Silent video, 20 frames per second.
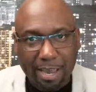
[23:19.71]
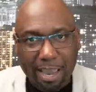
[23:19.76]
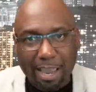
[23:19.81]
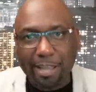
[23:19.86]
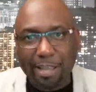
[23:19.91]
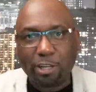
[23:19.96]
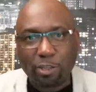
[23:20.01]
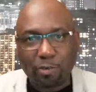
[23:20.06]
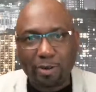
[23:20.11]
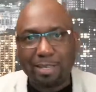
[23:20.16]

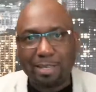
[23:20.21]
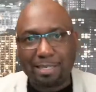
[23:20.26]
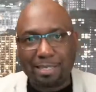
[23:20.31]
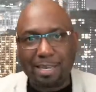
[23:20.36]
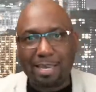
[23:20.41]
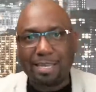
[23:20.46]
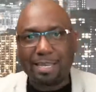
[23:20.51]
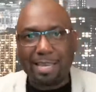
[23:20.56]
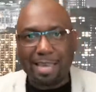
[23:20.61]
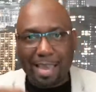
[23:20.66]
It
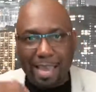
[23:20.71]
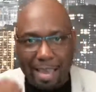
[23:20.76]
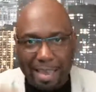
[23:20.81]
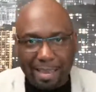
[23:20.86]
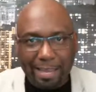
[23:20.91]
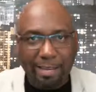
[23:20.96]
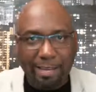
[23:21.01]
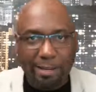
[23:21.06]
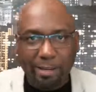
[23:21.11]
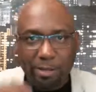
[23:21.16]
translates
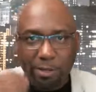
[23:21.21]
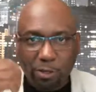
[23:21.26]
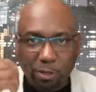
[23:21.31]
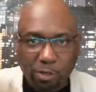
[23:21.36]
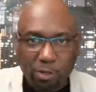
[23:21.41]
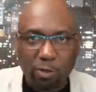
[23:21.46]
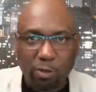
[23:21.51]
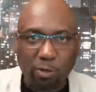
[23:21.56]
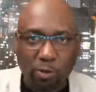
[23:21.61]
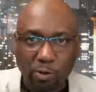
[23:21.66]

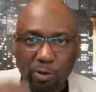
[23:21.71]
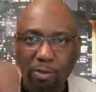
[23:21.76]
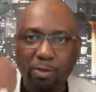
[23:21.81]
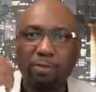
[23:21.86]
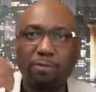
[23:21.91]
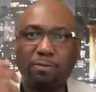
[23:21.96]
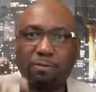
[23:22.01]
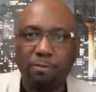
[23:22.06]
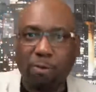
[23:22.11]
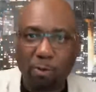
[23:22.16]
into
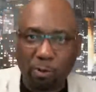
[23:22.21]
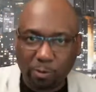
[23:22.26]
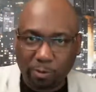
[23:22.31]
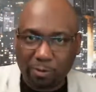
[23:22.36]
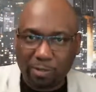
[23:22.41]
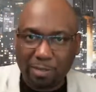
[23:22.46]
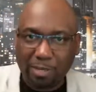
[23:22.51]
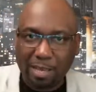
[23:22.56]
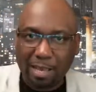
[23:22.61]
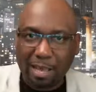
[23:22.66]

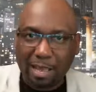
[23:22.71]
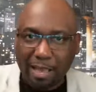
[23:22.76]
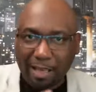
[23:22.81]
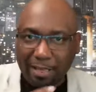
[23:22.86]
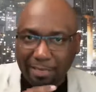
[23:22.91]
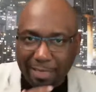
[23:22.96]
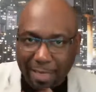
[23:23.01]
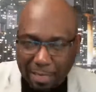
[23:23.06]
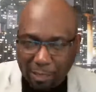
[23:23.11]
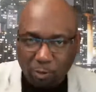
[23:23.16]
votes.
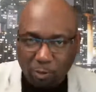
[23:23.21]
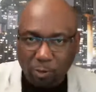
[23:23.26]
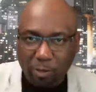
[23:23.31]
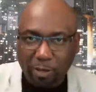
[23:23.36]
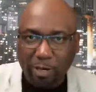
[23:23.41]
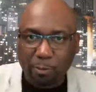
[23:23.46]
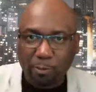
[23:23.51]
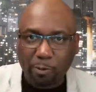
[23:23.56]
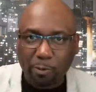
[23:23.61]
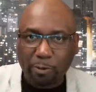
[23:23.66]
And that's what
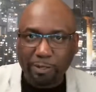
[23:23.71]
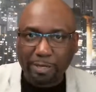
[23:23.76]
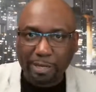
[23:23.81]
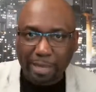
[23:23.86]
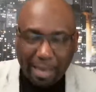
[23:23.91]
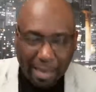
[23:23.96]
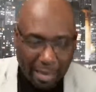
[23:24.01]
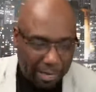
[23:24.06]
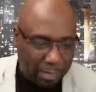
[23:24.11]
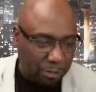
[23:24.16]
they want,
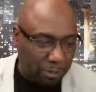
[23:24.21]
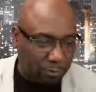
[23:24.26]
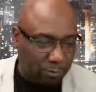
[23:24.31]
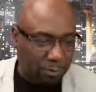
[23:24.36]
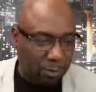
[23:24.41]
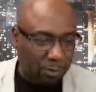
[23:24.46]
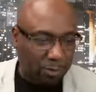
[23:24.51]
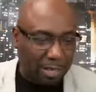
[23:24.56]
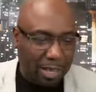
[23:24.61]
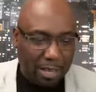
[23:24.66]
into
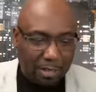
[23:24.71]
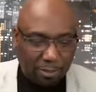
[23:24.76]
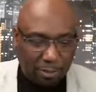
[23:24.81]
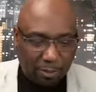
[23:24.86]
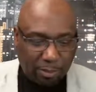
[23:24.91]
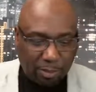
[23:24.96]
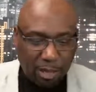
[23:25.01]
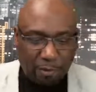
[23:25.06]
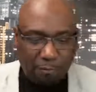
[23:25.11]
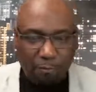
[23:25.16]
vote. So
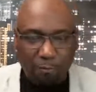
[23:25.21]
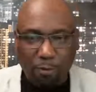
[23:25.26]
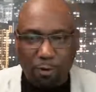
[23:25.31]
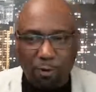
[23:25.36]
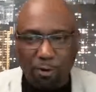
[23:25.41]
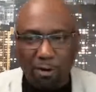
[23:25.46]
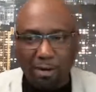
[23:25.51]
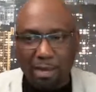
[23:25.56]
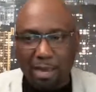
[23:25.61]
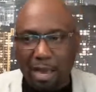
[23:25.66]

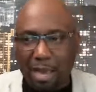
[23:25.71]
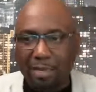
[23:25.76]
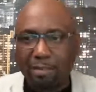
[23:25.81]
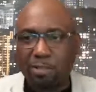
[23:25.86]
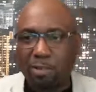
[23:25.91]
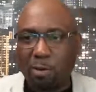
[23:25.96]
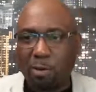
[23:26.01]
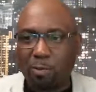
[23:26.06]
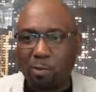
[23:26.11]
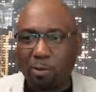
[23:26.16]
therefore, as
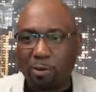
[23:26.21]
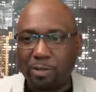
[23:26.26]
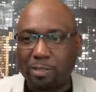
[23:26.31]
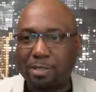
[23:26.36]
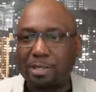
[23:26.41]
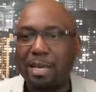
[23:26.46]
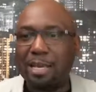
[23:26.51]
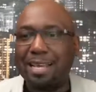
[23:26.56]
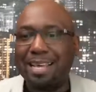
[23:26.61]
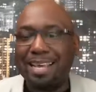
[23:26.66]
someone
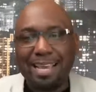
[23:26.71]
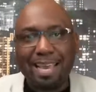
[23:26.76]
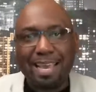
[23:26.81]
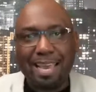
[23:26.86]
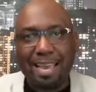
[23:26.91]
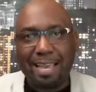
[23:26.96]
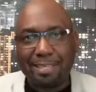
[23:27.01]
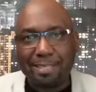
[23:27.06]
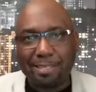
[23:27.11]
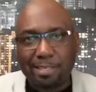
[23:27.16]
said,
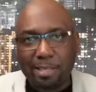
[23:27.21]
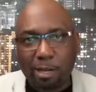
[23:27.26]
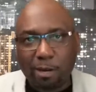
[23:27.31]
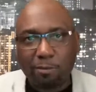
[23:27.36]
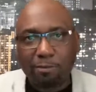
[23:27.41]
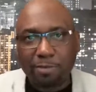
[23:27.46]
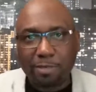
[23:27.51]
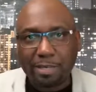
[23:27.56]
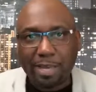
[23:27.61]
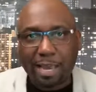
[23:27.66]
instead
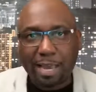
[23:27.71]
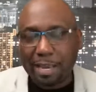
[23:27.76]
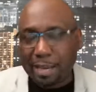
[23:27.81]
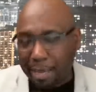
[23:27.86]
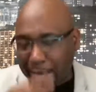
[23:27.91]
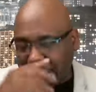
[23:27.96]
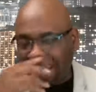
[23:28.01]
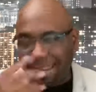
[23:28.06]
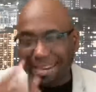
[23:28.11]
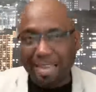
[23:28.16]
of saying,
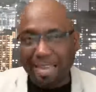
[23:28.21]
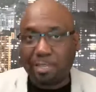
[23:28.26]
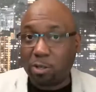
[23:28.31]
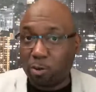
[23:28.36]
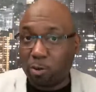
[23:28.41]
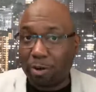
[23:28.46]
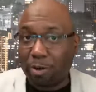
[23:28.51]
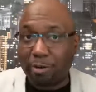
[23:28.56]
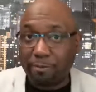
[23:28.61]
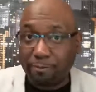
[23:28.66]
let's
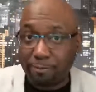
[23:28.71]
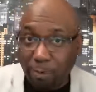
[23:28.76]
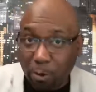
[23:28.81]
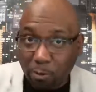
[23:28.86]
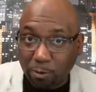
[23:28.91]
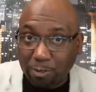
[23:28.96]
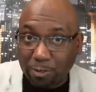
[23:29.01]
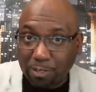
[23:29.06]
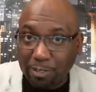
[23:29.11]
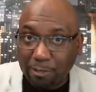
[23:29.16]
go and
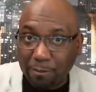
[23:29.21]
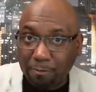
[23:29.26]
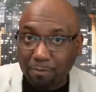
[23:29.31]
vote,